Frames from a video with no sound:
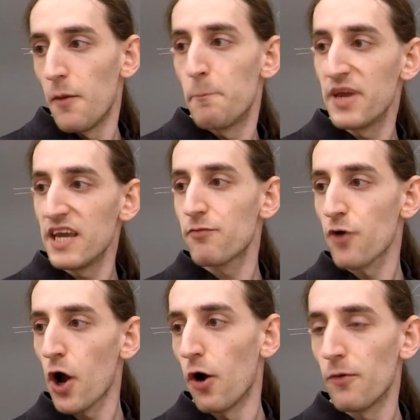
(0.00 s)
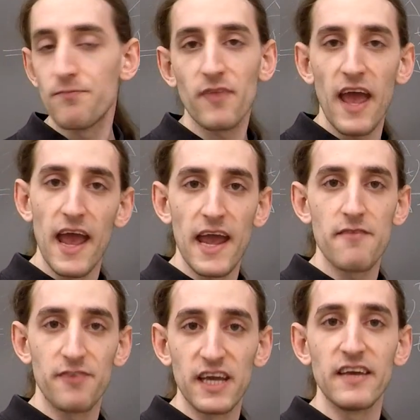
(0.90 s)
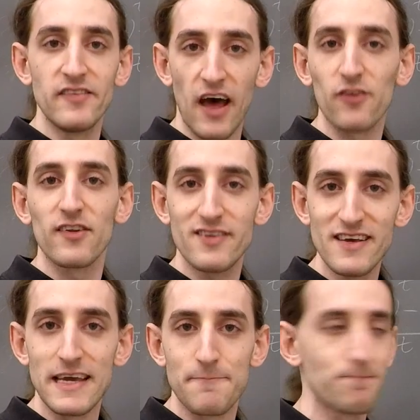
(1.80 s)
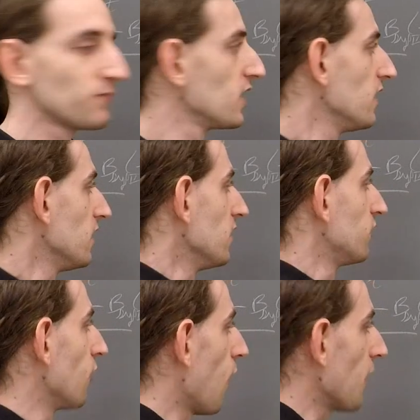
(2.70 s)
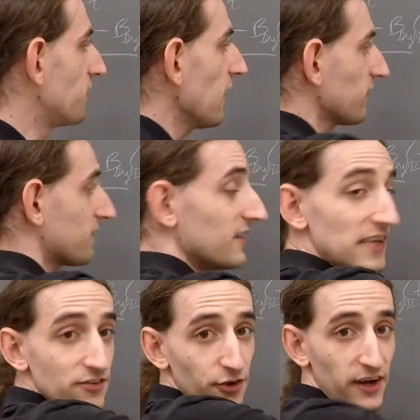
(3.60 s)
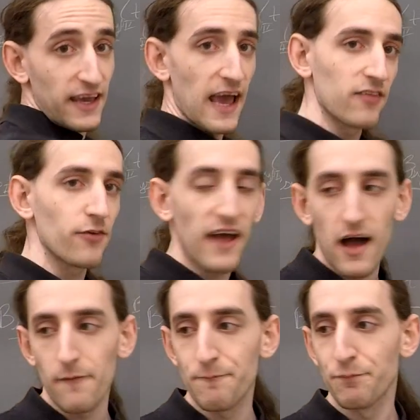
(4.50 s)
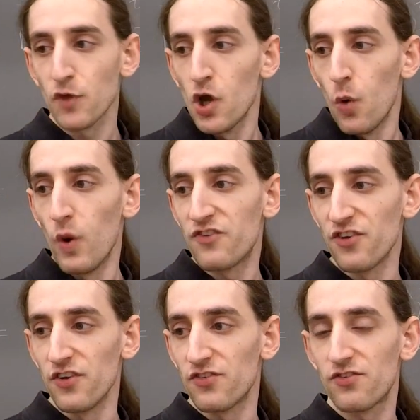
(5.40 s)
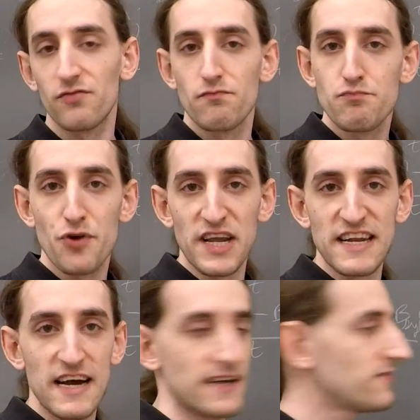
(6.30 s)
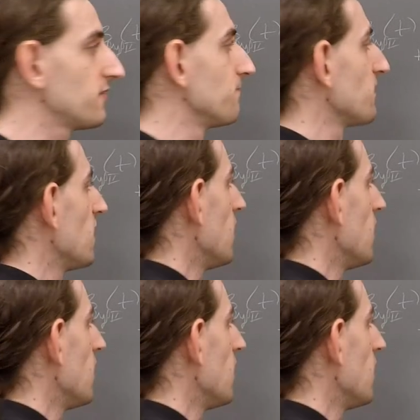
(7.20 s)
B rho A V delta t. So our delta t's are going to cancel out, which is pretty nice.